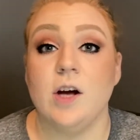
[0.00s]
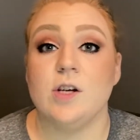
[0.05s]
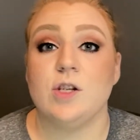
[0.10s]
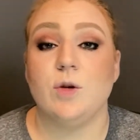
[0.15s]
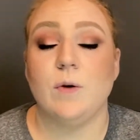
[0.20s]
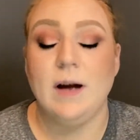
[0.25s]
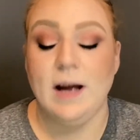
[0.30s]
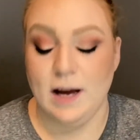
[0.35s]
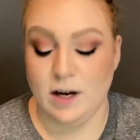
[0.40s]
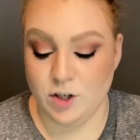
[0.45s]
so
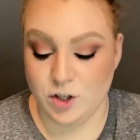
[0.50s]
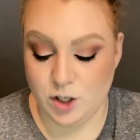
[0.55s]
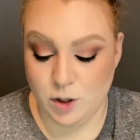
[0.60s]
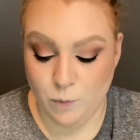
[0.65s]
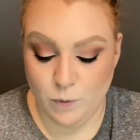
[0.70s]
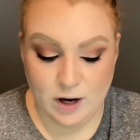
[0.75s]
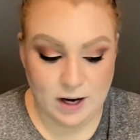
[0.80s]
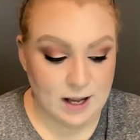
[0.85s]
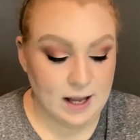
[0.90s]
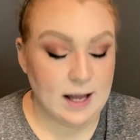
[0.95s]
I actually
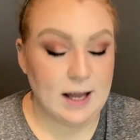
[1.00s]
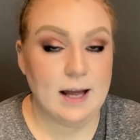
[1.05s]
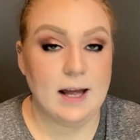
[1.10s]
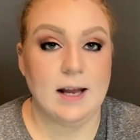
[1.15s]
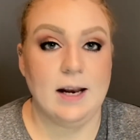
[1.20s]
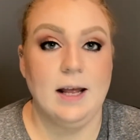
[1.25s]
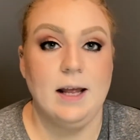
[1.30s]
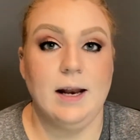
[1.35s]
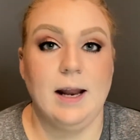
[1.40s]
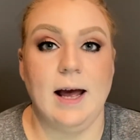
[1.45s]
went ahead
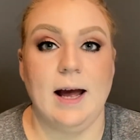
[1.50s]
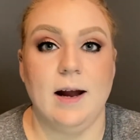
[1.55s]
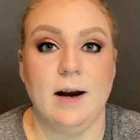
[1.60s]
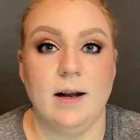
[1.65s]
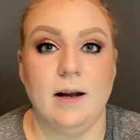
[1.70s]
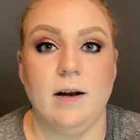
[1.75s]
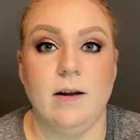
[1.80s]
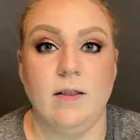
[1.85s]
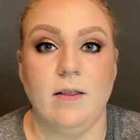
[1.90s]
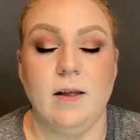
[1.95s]
and
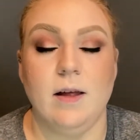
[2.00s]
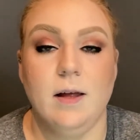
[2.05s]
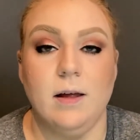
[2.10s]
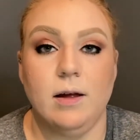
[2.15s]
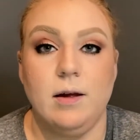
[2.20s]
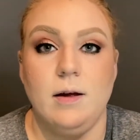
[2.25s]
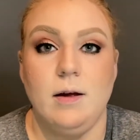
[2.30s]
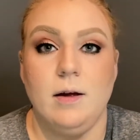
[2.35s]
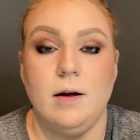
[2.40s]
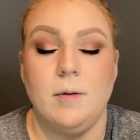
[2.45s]
added
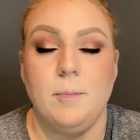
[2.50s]
the